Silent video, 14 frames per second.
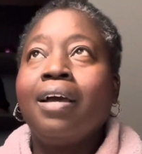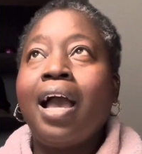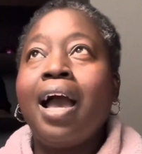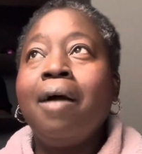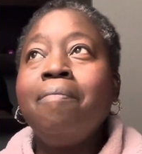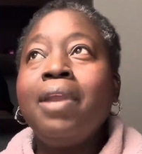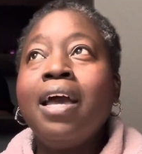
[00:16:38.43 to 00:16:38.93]

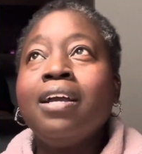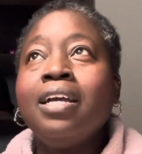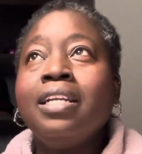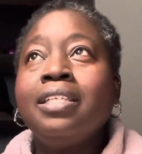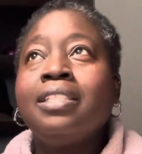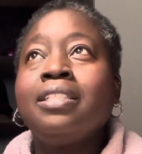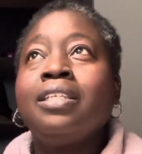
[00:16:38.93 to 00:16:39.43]
I'm not
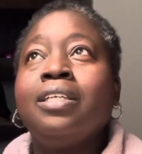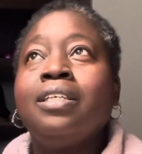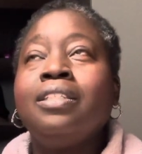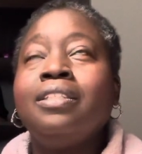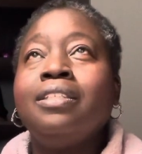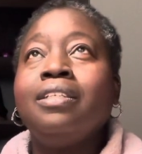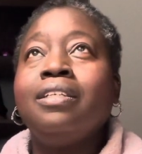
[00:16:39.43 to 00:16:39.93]
gonna
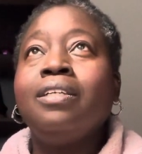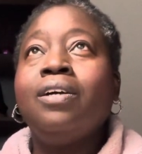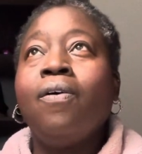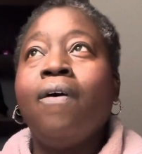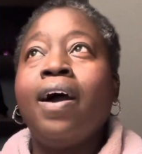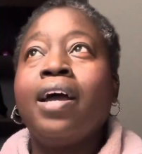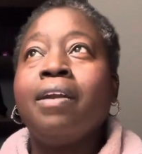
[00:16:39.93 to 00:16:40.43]

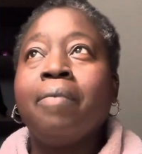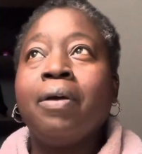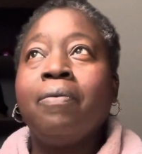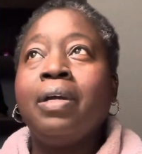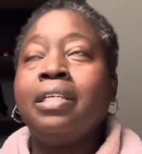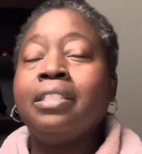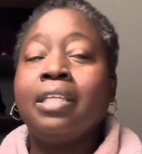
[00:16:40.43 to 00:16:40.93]
go out of
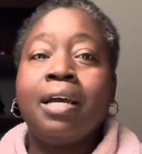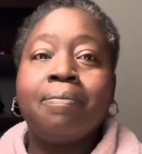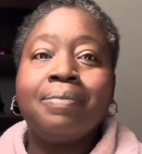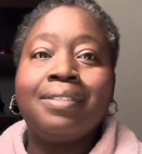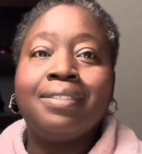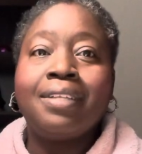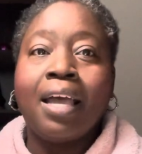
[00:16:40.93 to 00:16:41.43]
my way and say
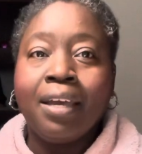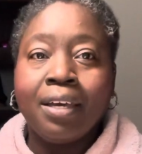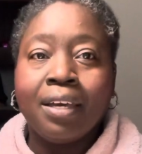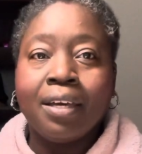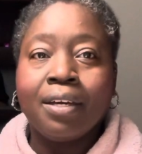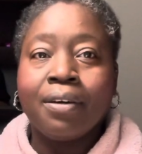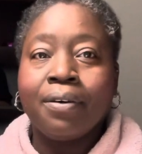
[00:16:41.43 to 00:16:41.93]
I'm
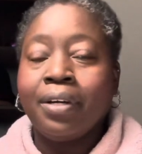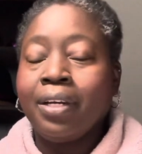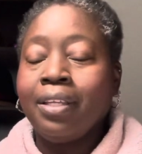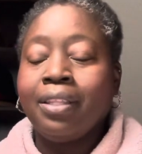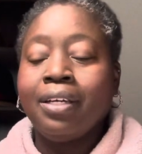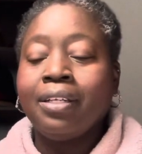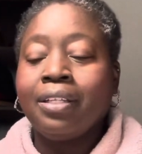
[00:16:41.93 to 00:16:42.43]
psychic or
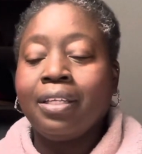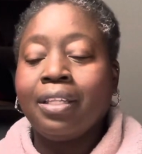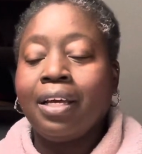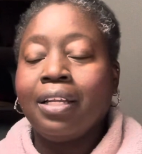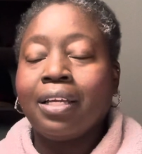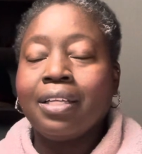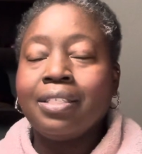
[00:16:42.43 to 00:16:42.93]
anything like
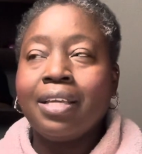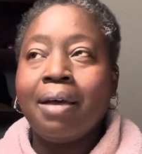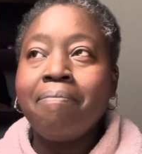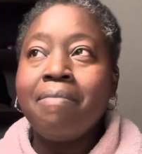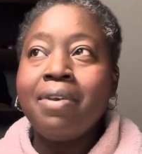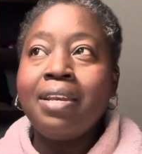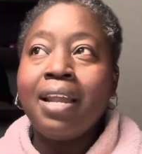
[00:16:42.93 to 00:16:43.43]
that because
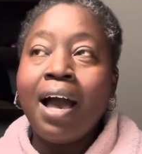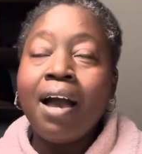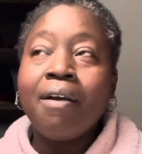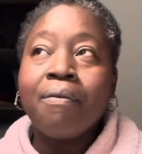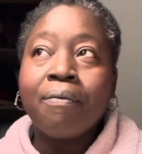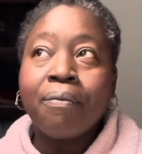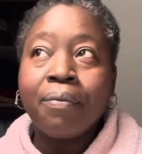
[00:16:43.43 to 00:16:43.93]
I'm
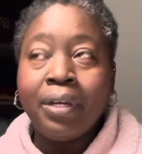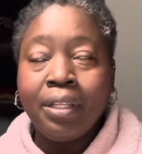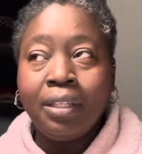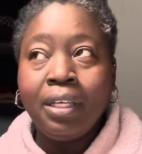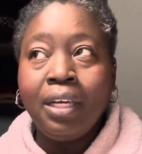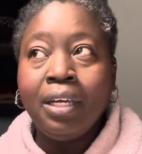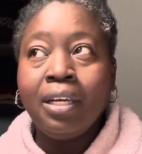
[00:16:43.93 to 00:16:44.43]
not
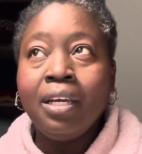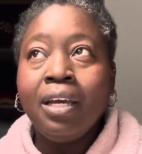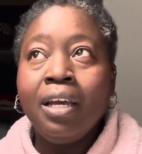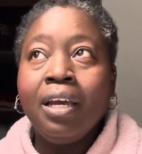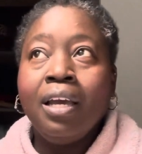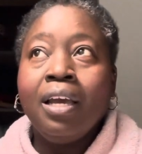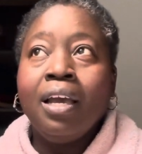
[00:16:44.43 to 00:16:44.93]
really,
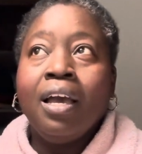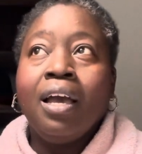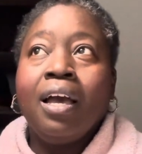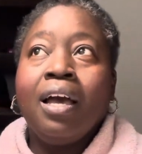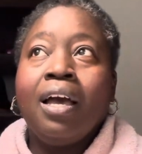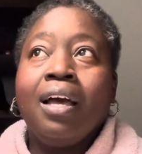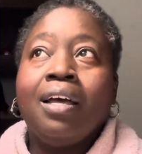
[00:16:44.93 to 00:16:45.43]

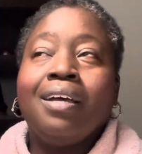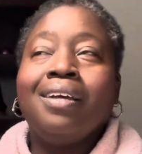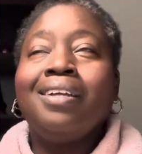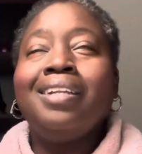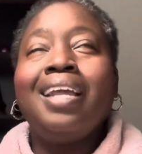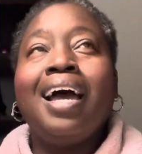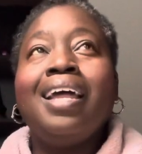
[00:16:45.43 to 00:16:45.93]

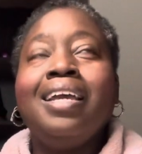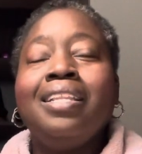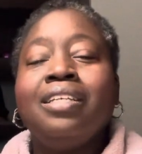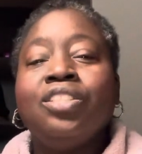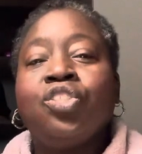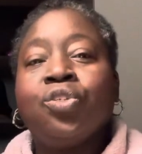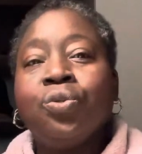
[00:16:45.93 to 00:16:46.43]
not
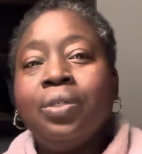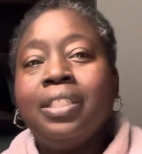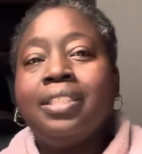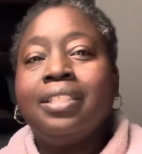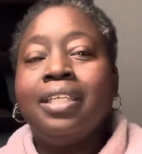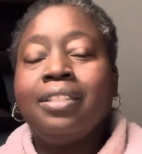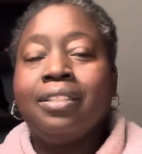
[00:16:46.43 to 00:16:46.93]
in the
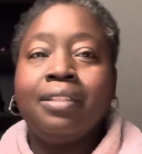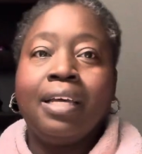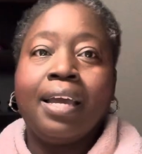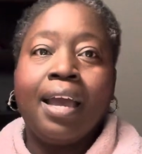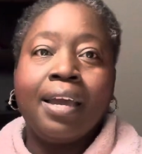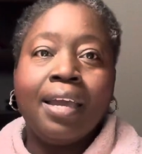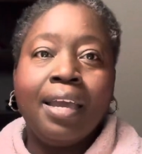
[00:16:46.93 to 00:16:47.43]
truest sense of
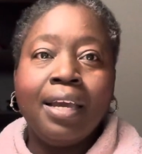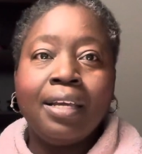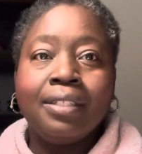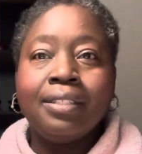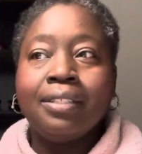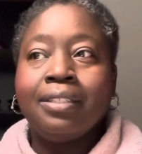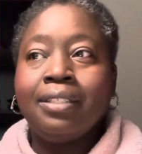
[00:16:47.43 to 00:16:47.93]
like I
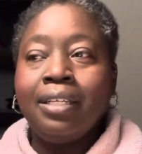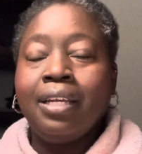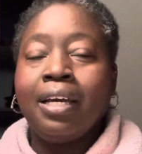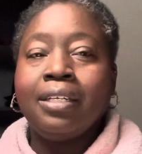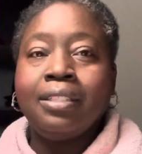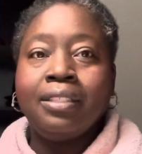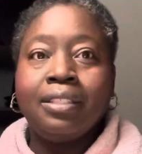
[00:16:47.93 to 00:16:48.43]
can't sit
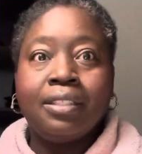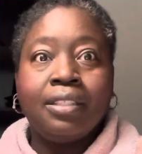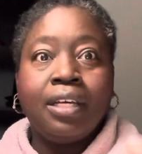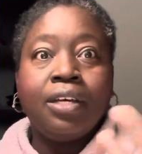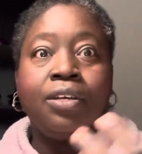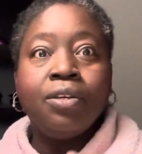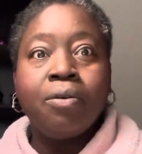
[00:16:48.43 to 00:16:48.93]
down and just
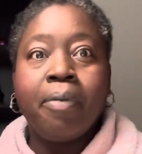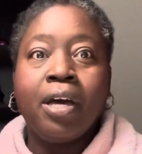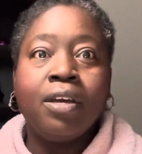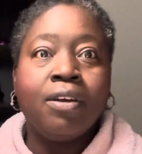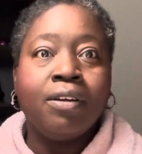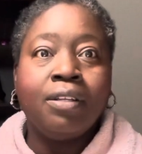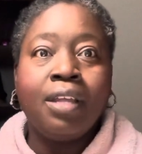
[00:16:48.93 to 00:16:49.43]
tell you
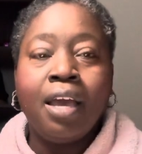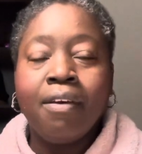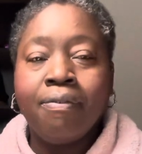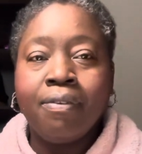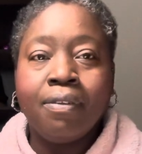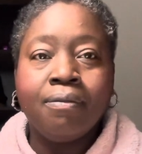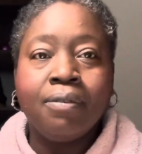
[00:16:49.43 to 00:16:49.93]
about your
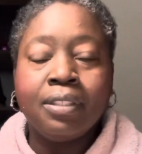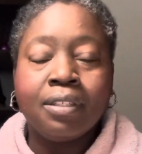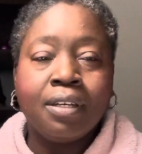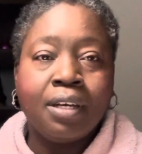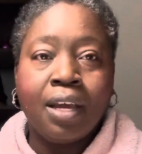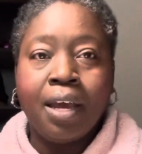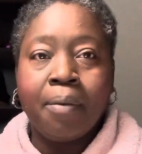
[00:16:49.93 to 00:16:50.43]
life and what's
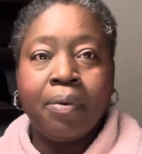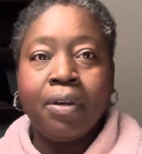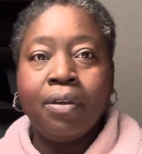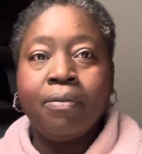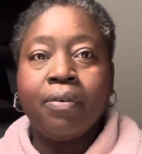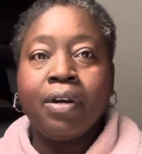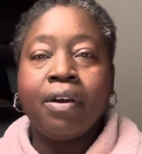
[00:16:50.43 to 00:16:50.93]
going to happen
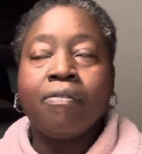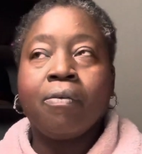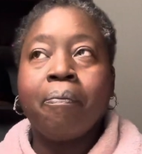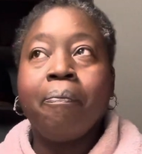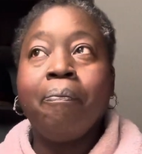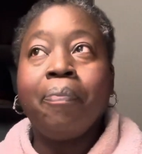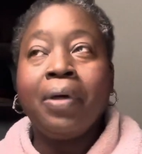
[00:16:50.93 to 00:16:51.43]
to you or whatever.